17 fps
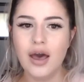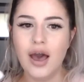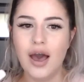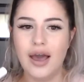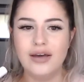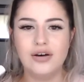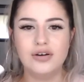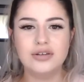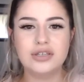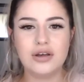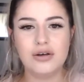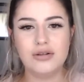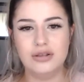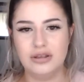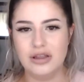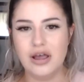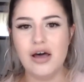I also
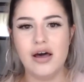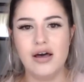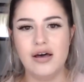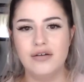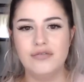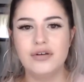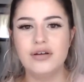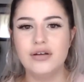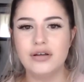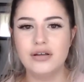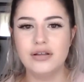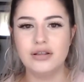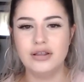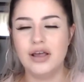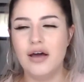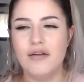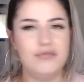love
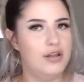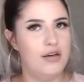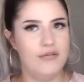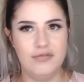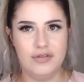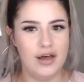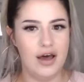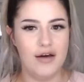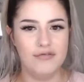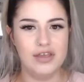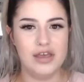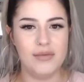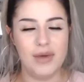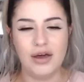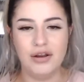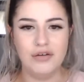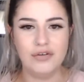the
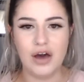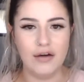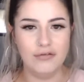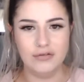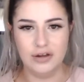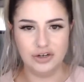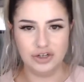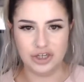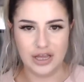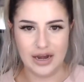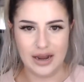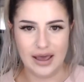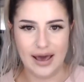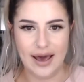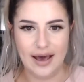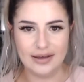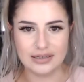amount of coverage that it
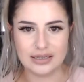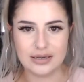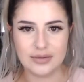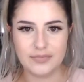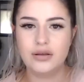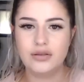has.